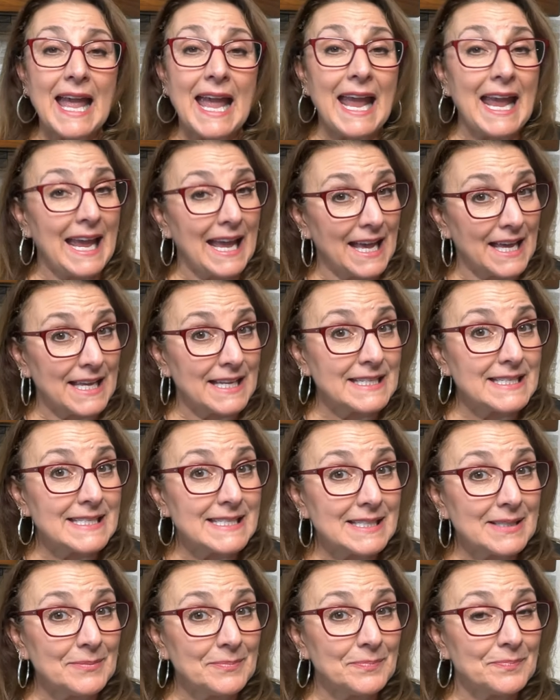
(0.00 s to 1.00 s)
And
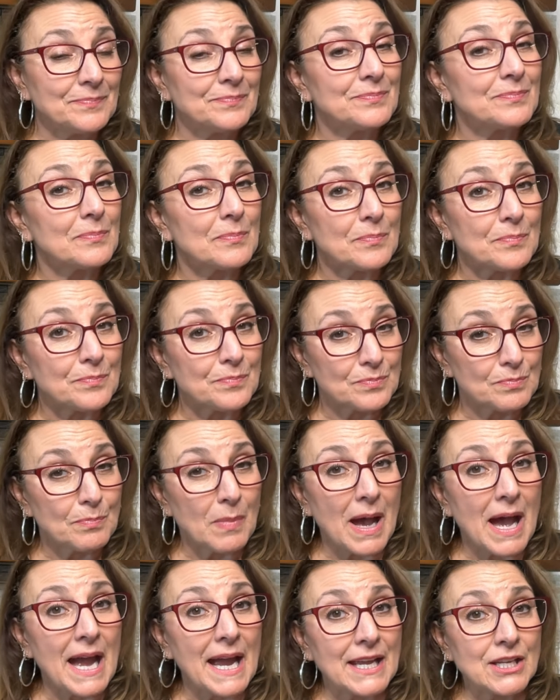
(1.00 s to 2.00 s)

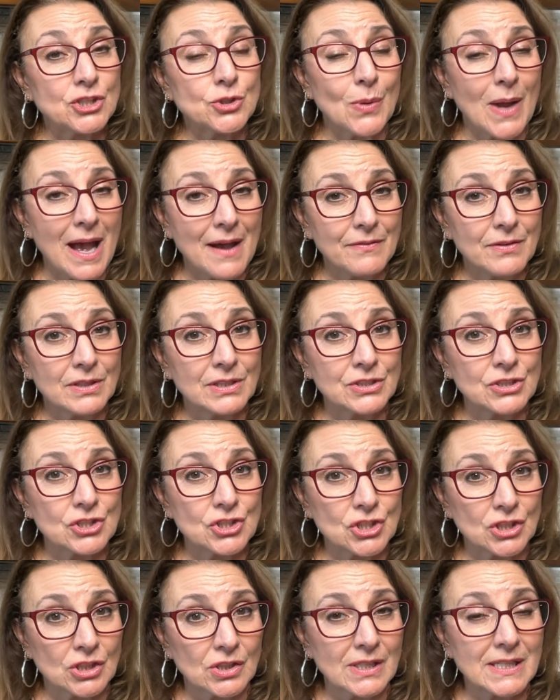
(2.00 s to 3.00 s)
buying travel
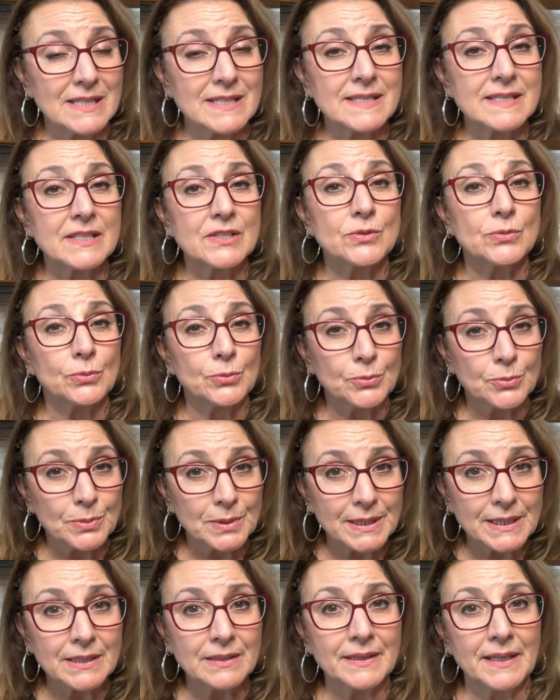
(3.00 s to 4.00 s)
insurance is
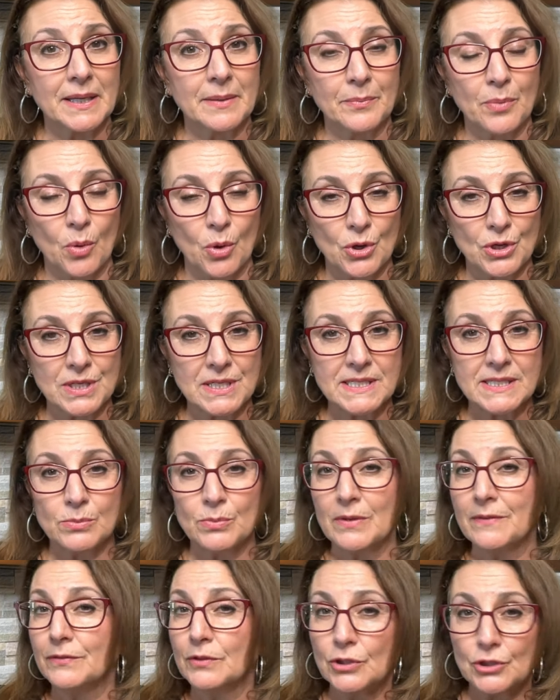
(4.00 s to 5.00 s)
really important.
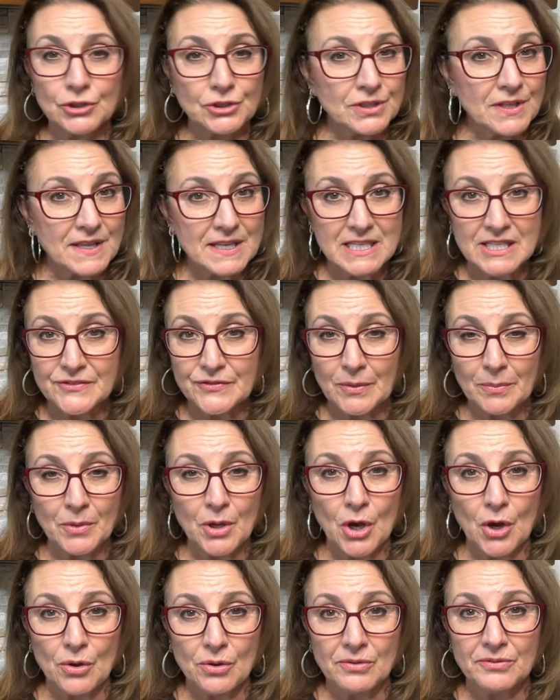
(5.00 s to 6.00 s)
We've learned this from
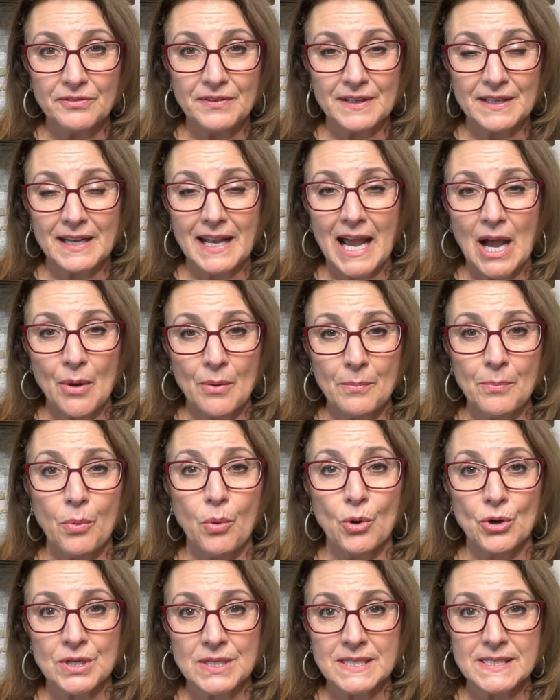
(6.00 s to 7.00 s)
COVID, how
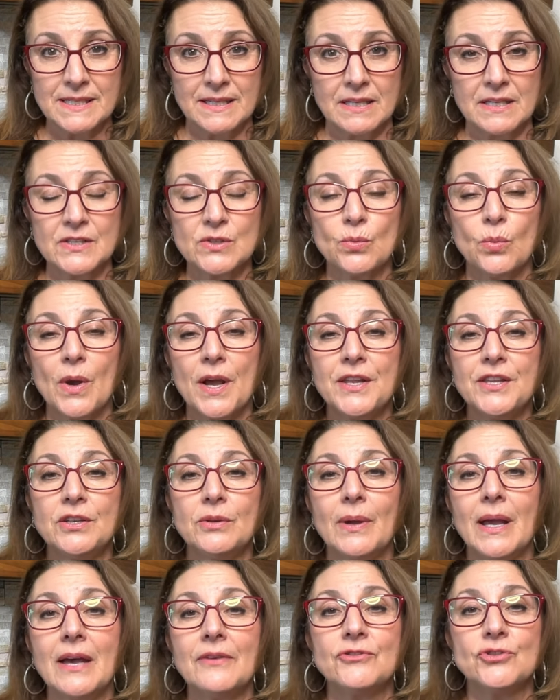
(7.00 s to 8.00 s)
important it is. When you
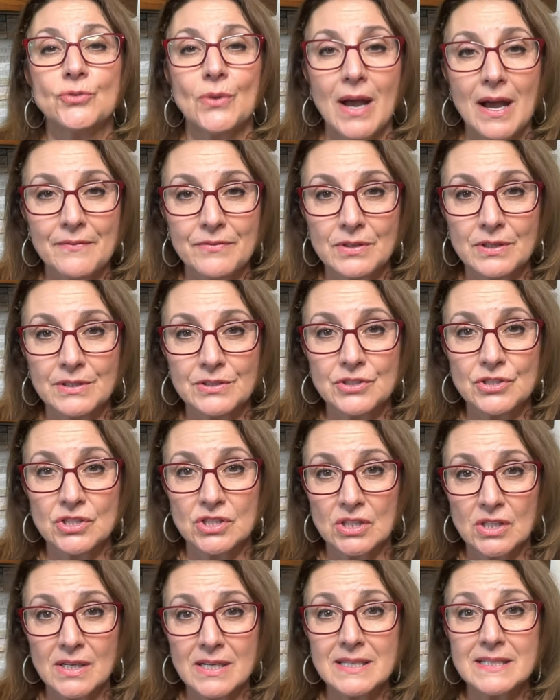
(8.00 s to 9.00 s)
have travel
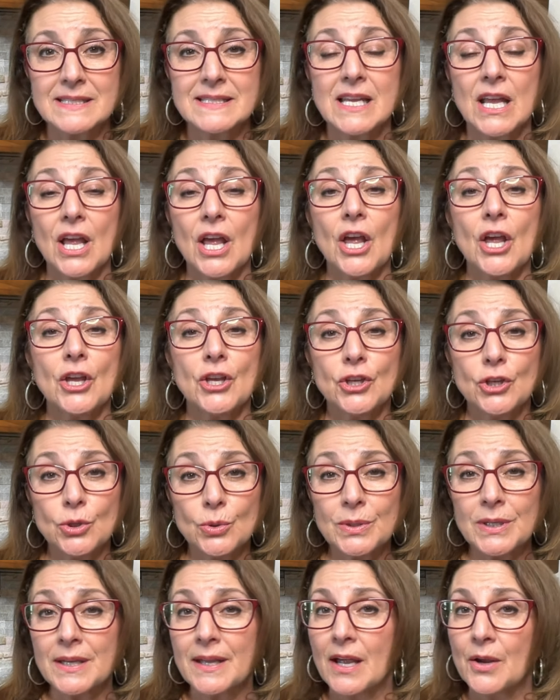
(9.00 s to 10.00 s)
insurance, you
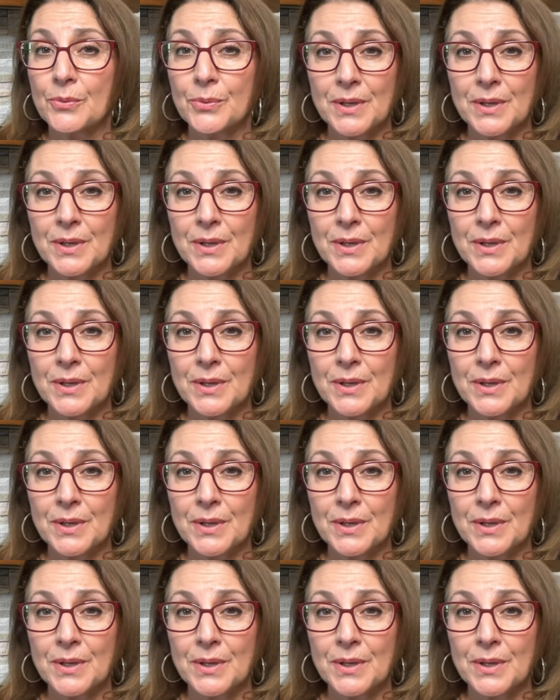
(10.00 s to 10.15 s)
can get